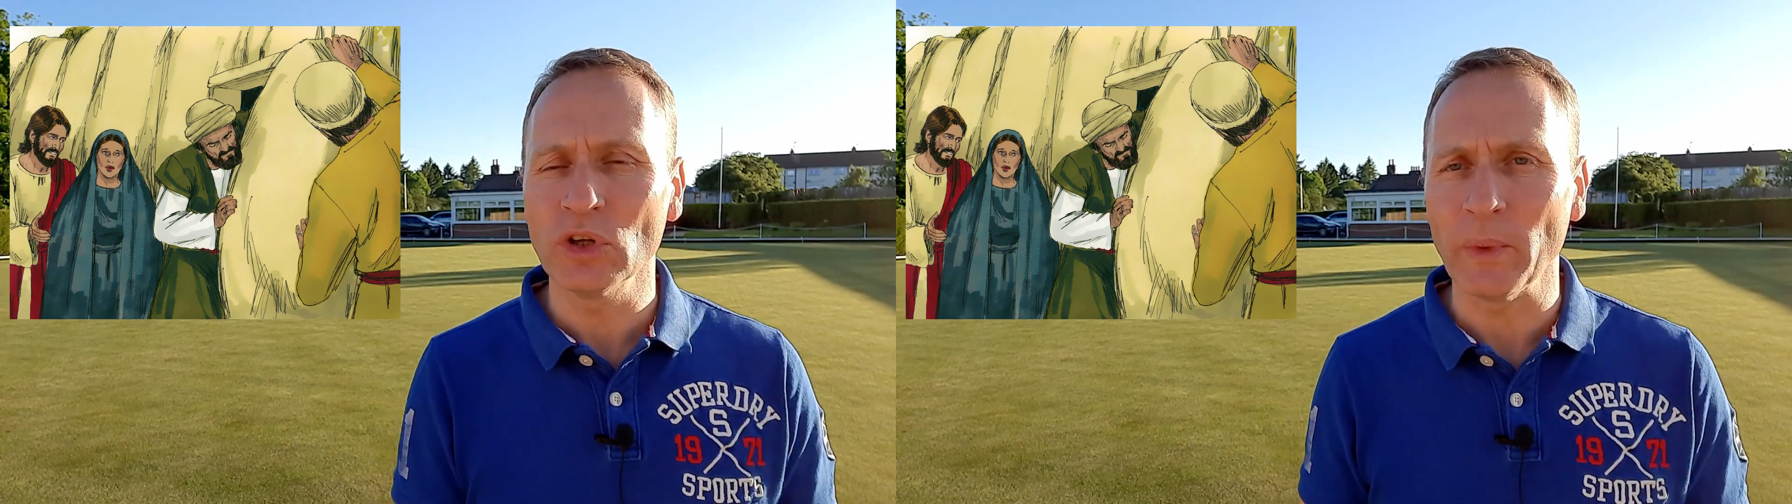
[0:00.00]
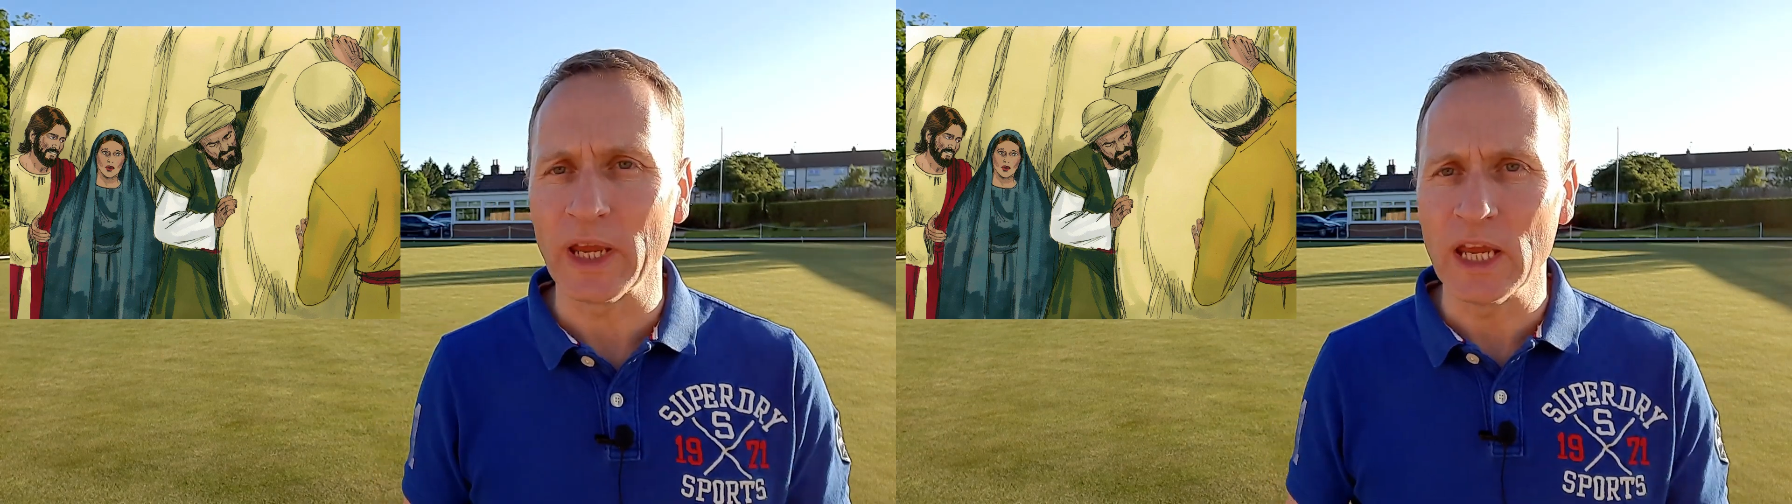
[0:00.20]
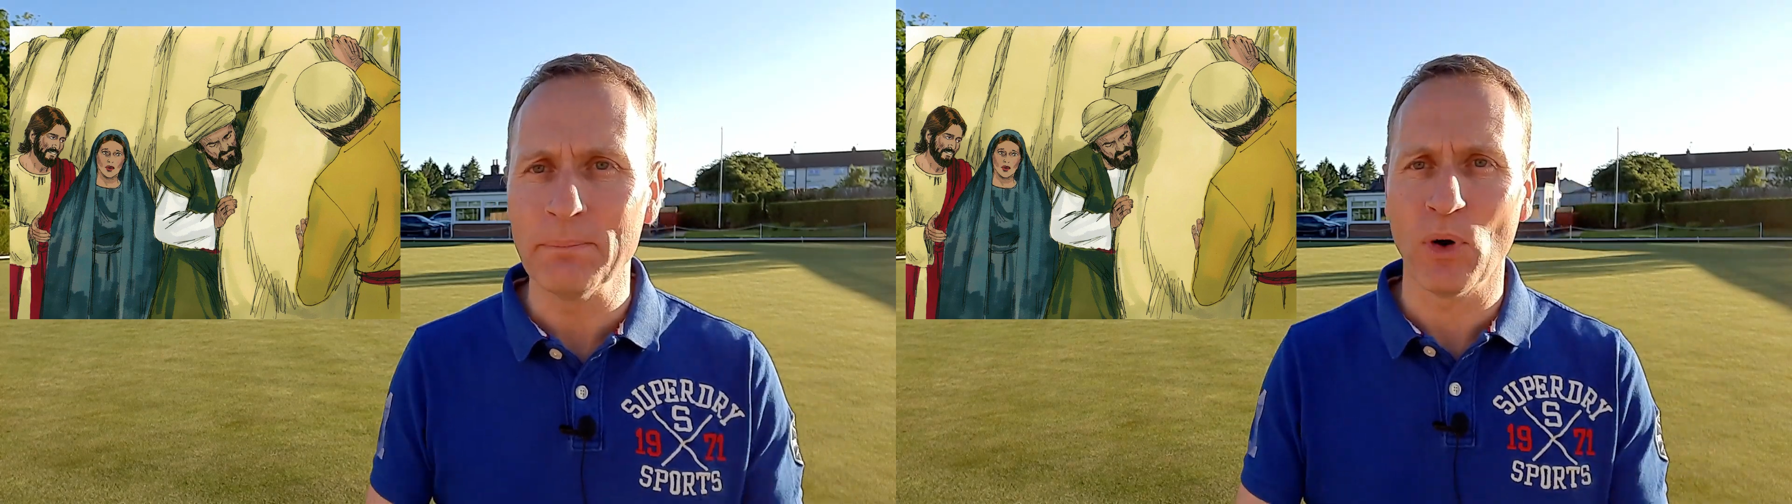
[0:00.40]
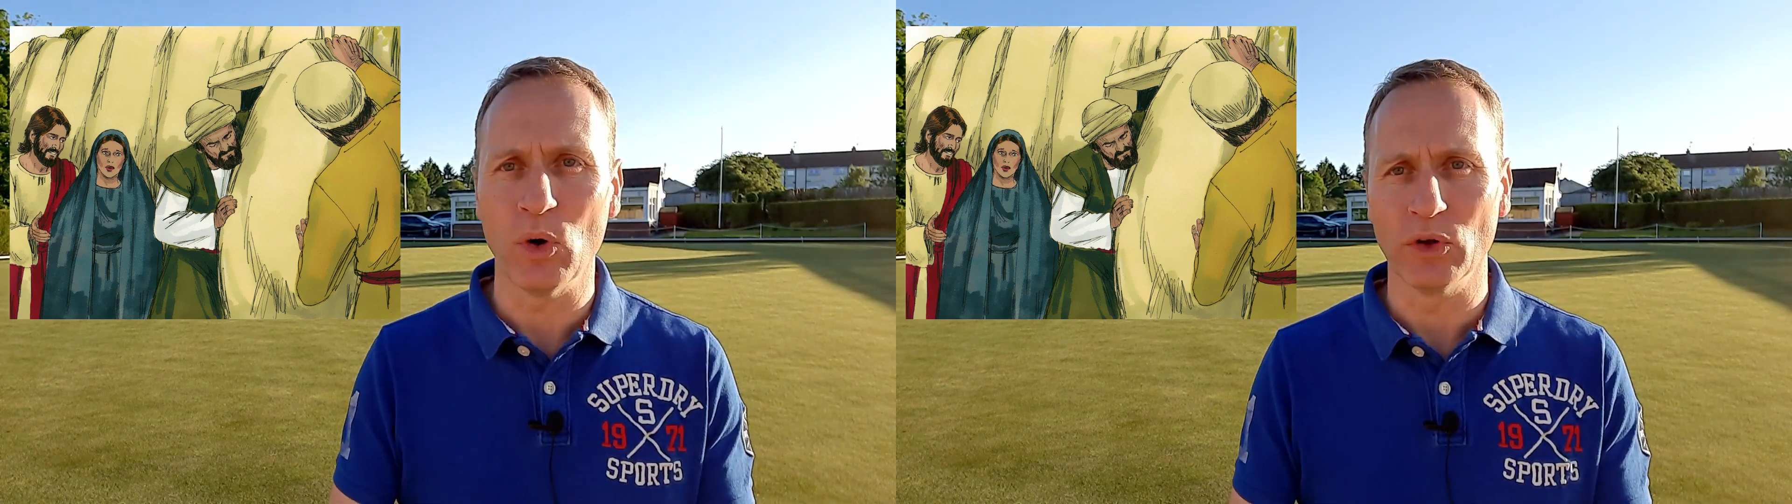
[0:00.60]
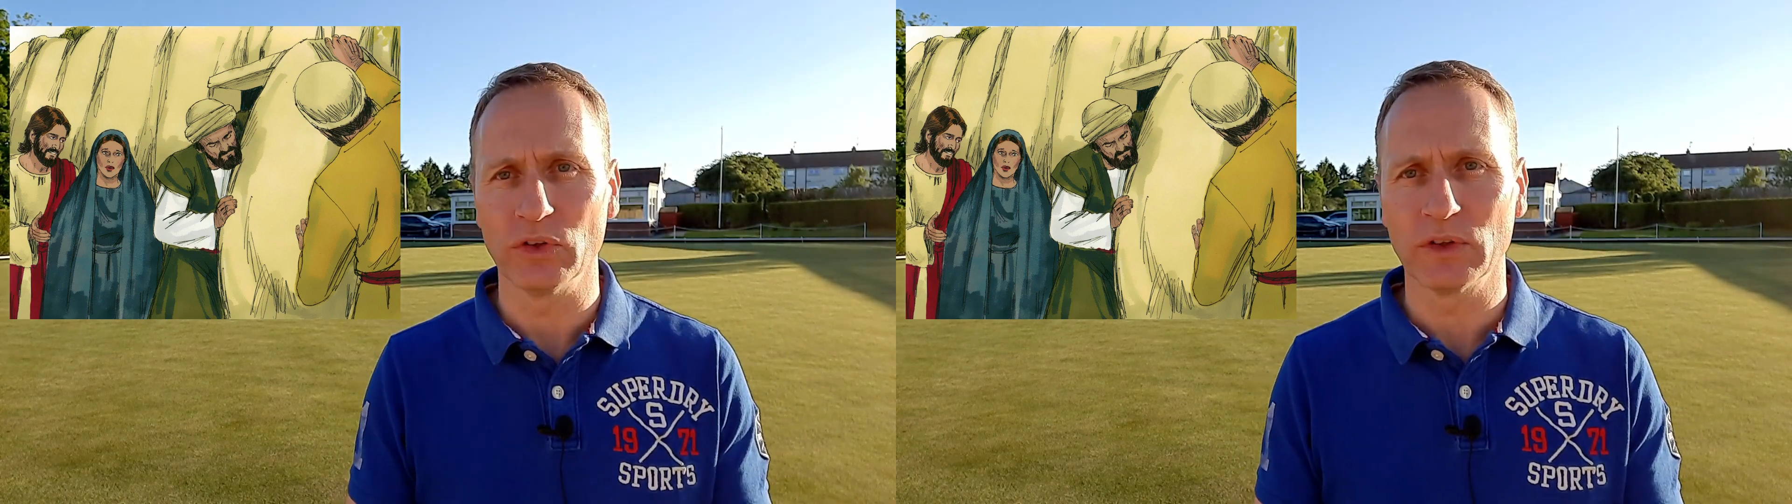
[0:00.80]
away. He
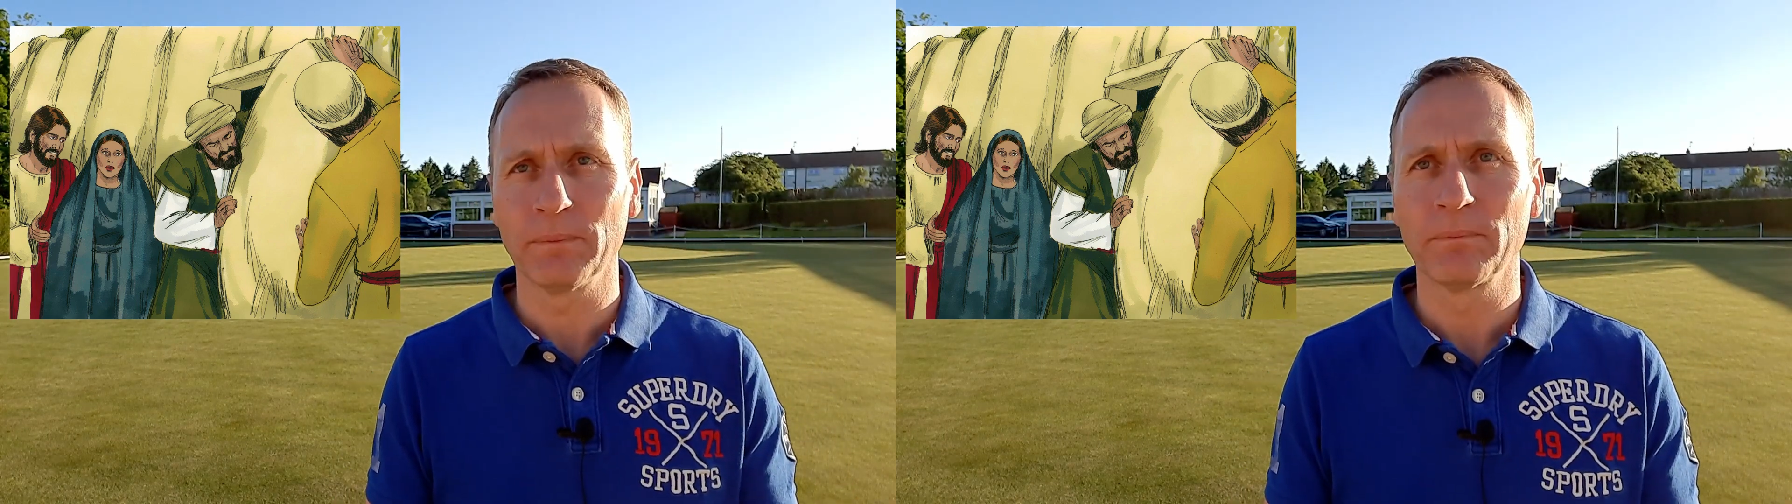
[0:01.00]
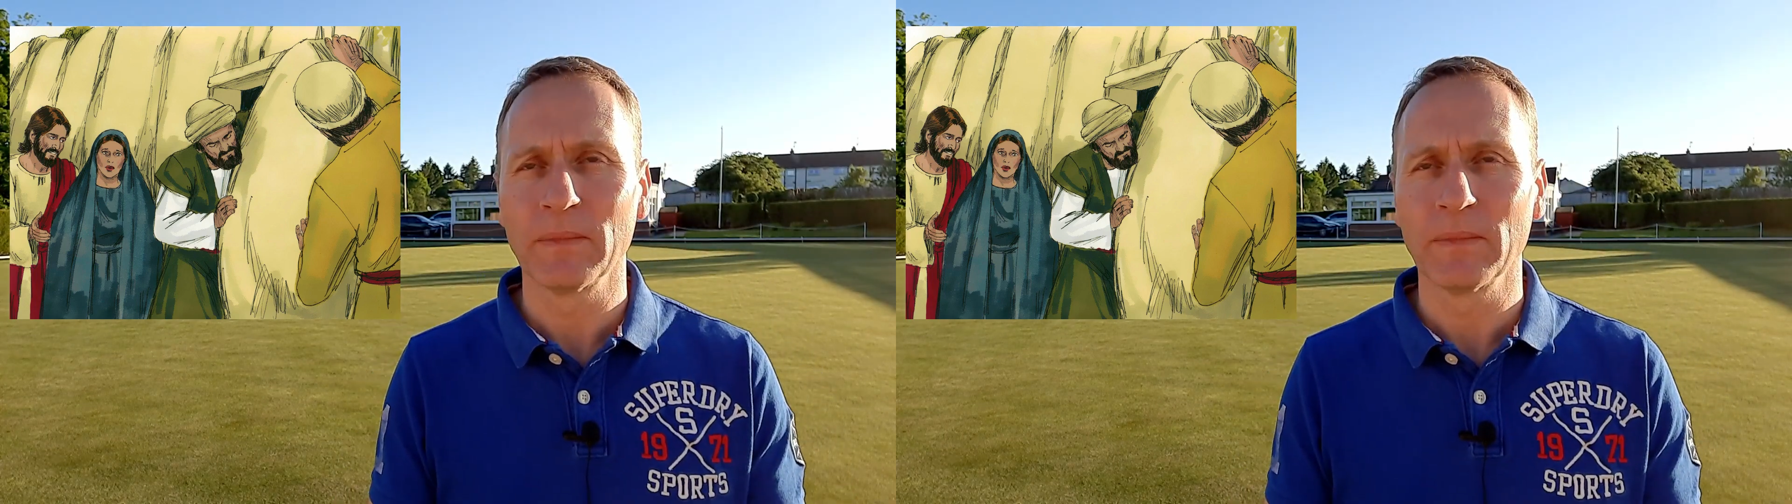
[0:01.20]
paused